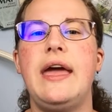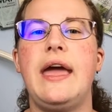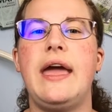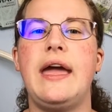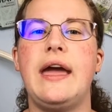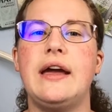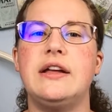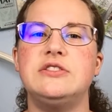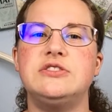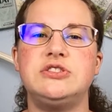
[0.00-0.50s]

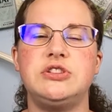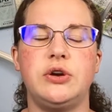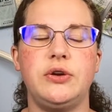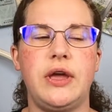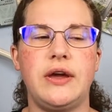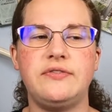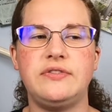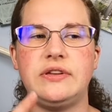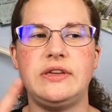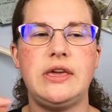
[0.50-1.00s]
And so
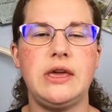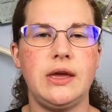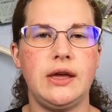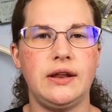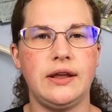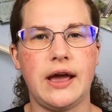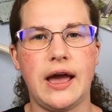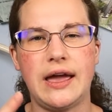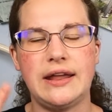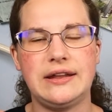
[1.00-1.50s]
you have to
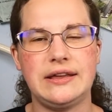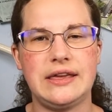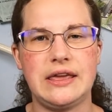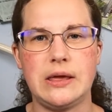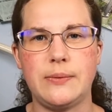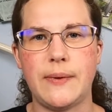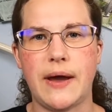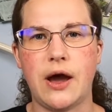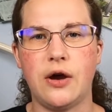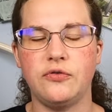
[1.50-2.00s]

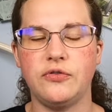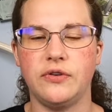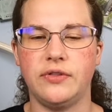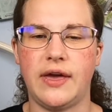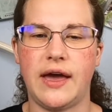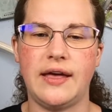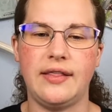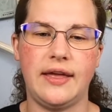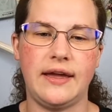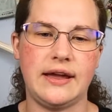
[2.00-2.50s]
keep out for
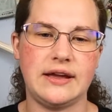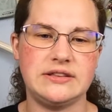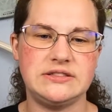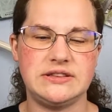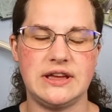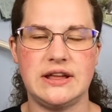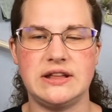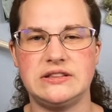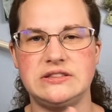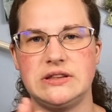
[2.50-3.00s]
that. Like I
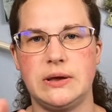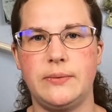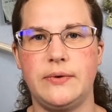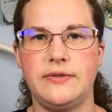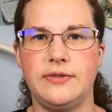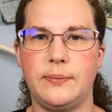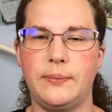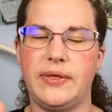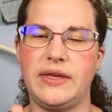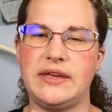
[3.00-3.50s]
said, some
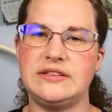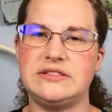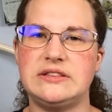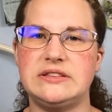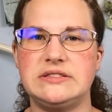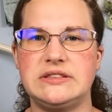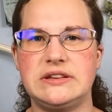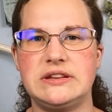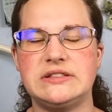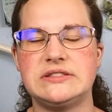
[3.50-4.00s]
of the
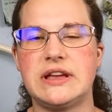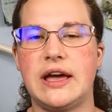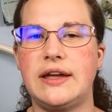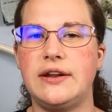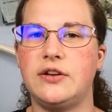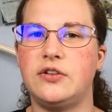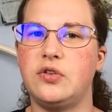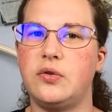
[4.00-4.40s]
places it is kind of